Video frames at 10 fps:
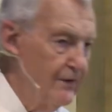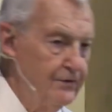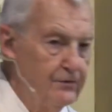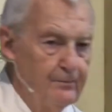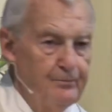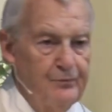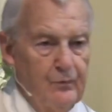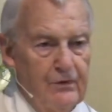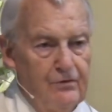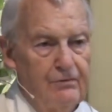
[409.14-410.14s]

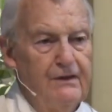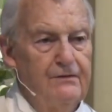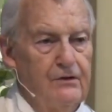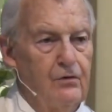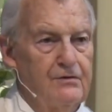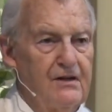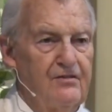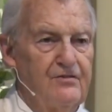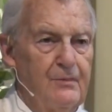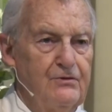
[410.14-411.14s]
you read the Old
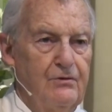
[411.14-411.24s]
Testament,